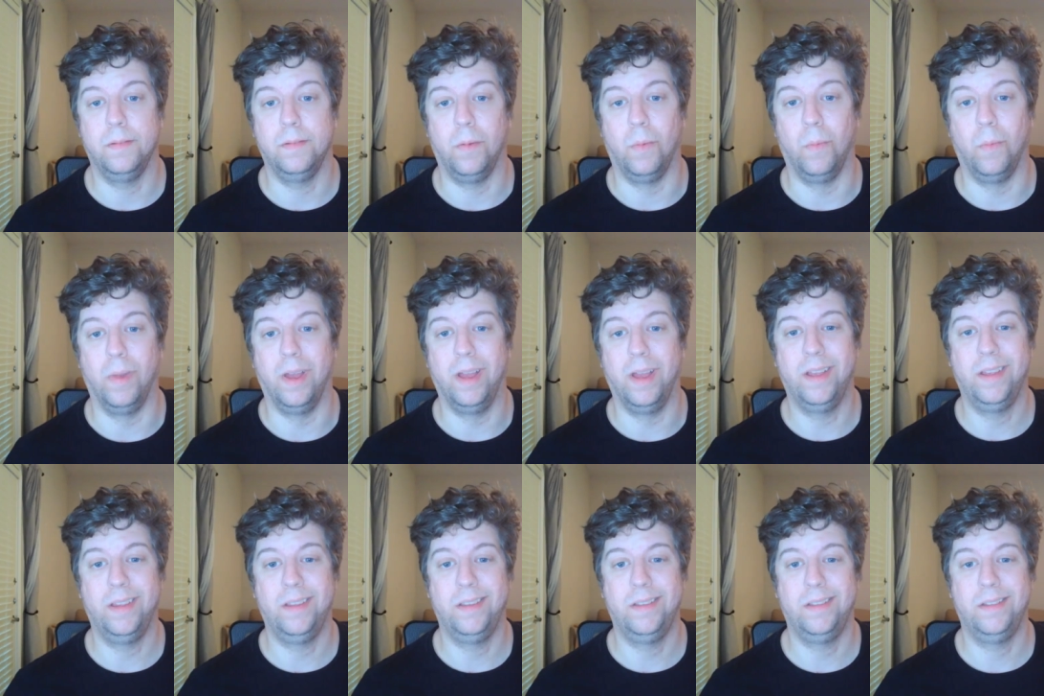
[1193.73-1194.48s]

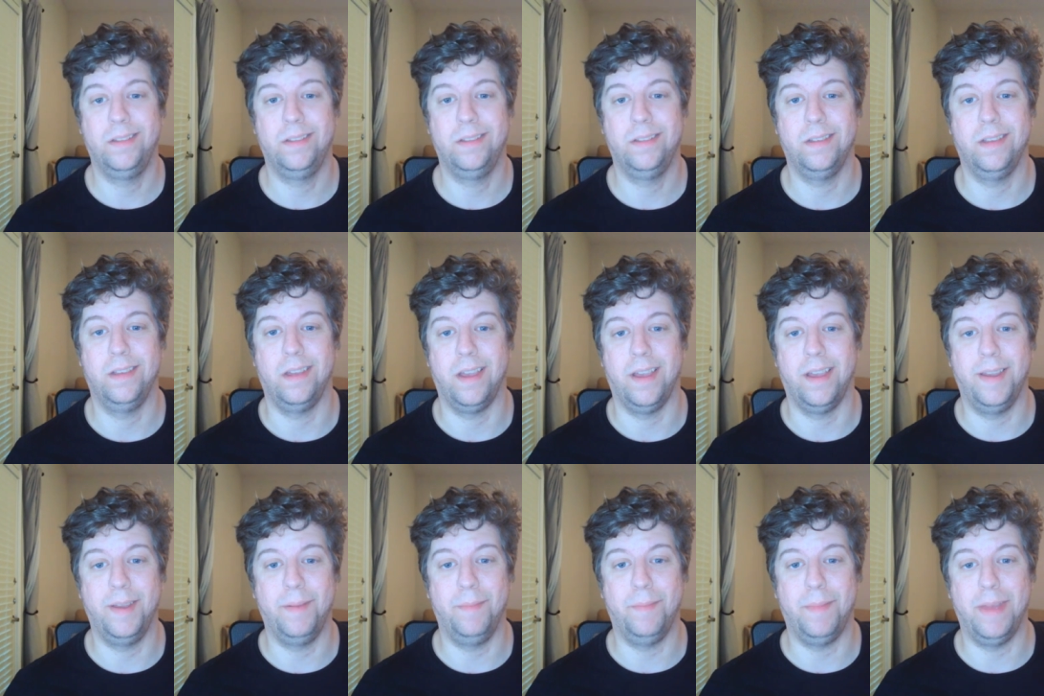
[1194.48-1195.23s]
Well,
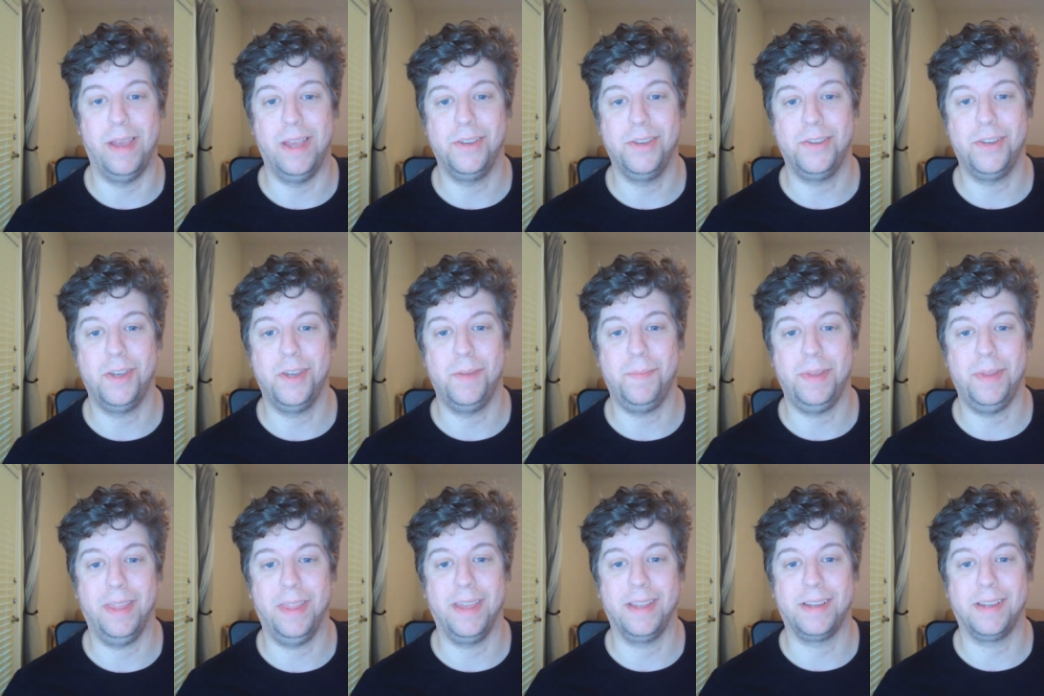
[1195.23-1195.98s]
I'd imagine it'd
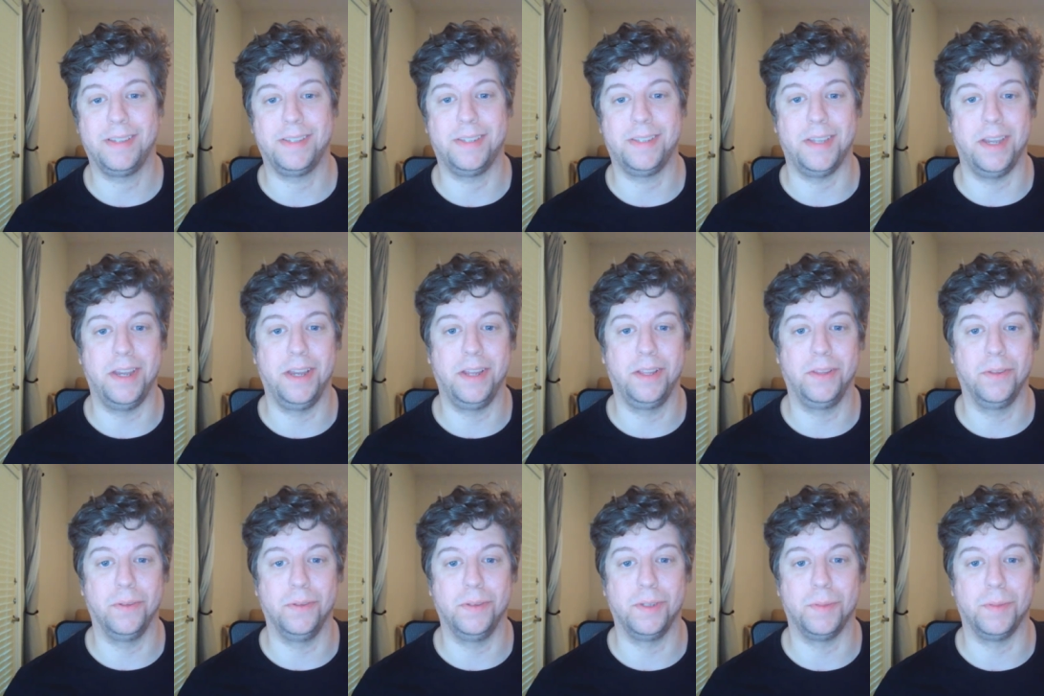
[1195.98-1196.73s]
be like sitting
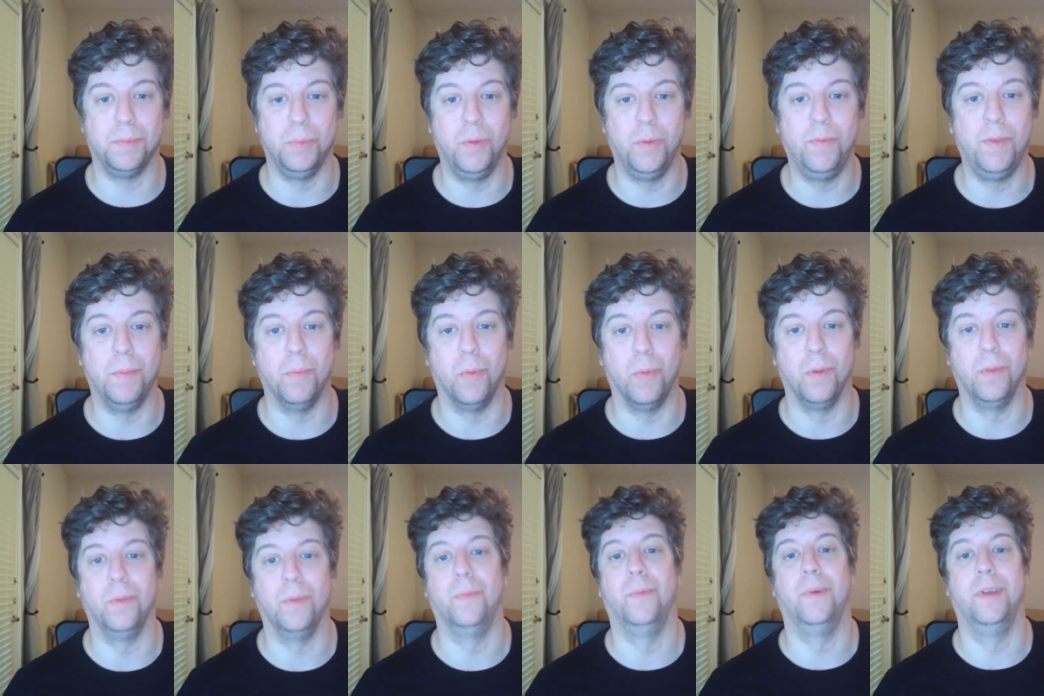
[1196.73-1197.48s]
through this movie
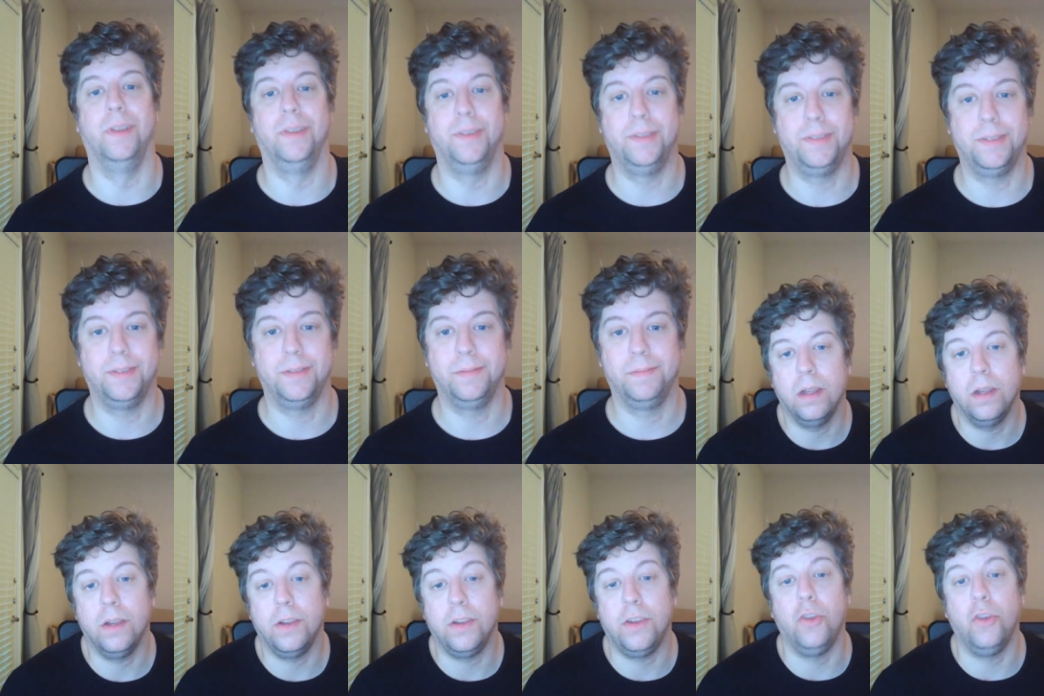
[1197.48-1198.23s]
more than once.
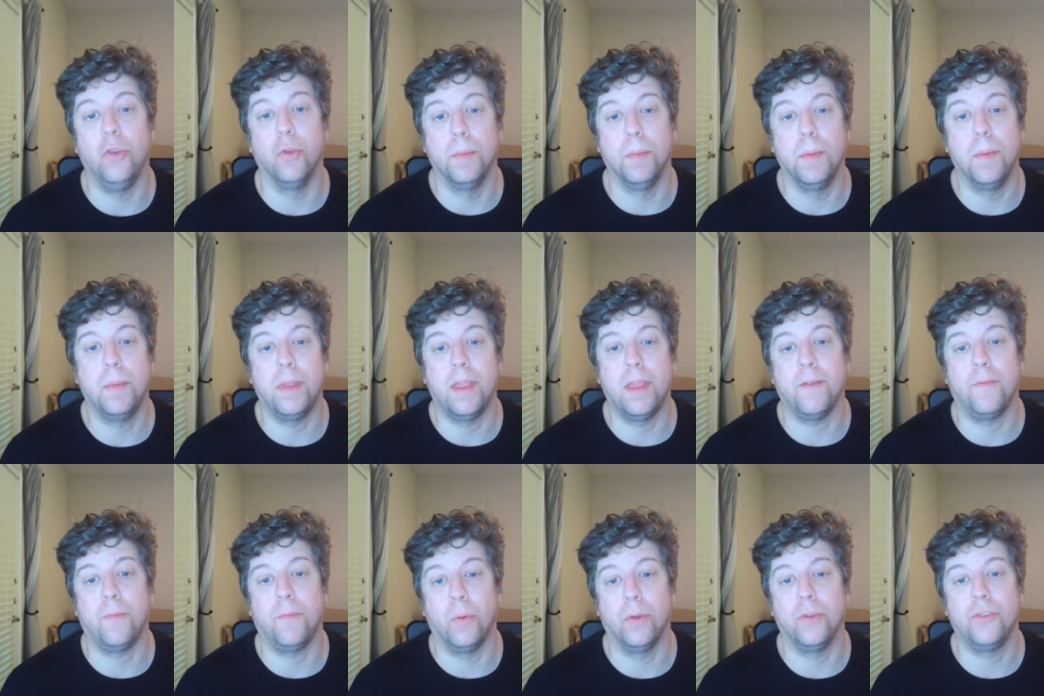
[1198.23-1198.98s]
Do you remember
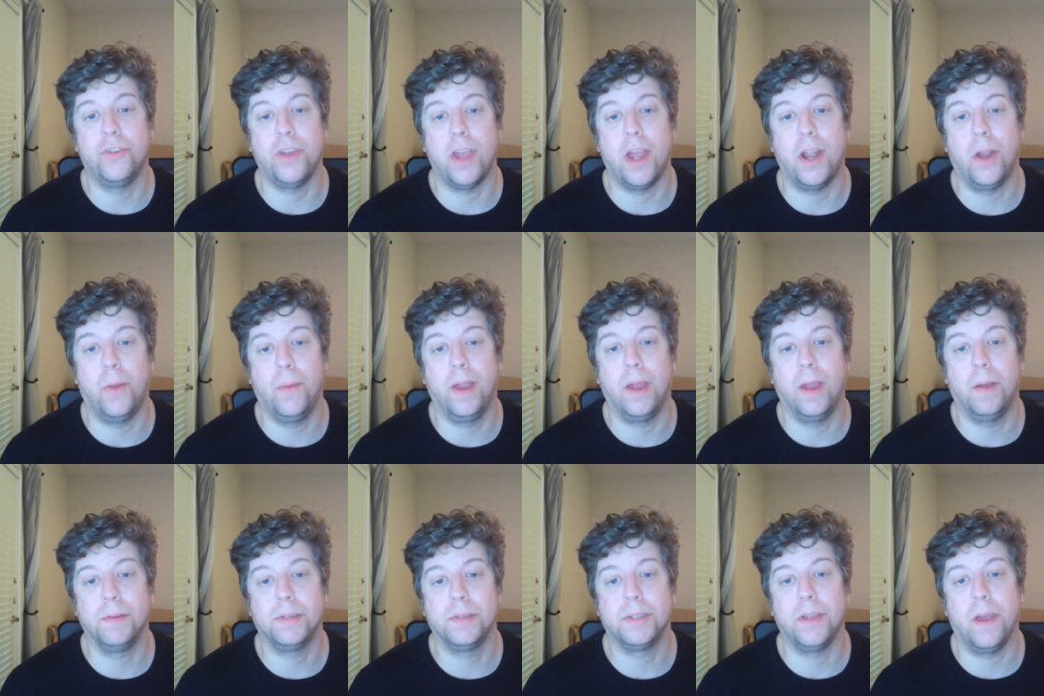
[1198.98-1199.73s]
that foreshadowing
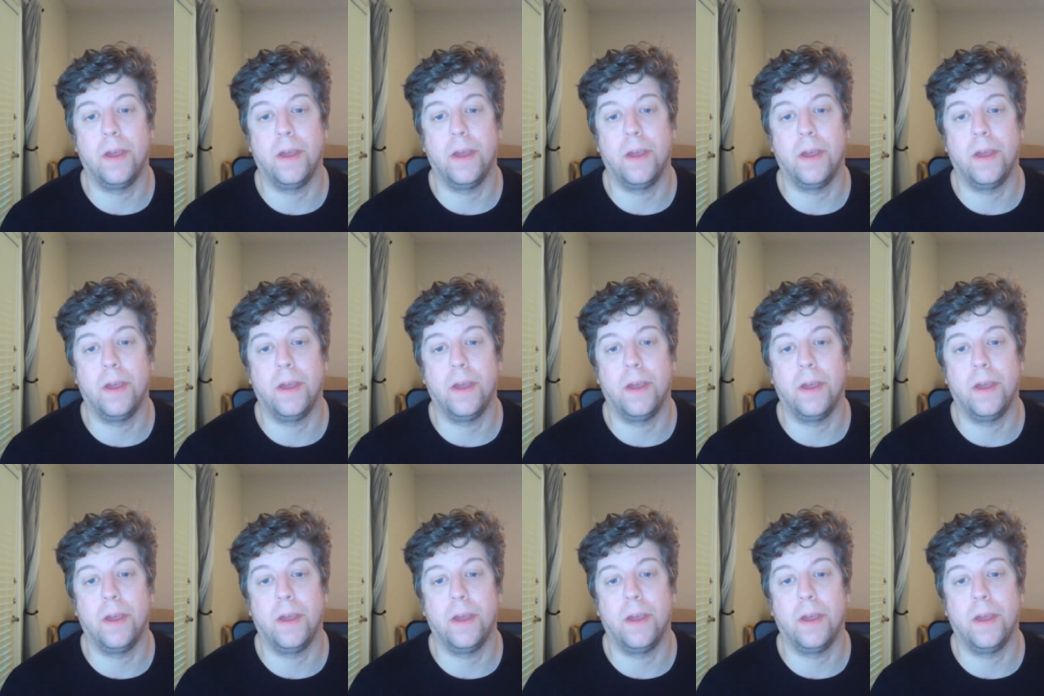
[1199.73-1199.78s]
I was